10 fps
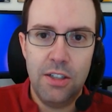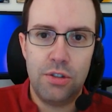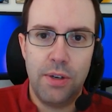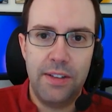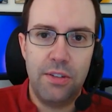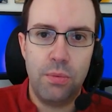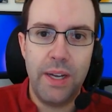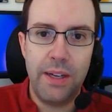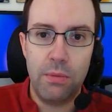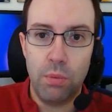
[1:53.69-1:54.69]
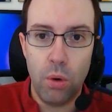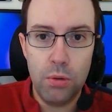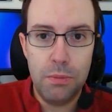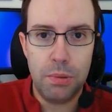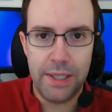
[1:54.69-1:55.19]
transitway
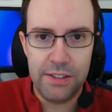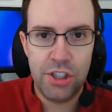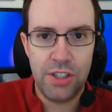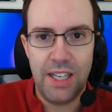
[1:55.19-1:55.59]
road bridge.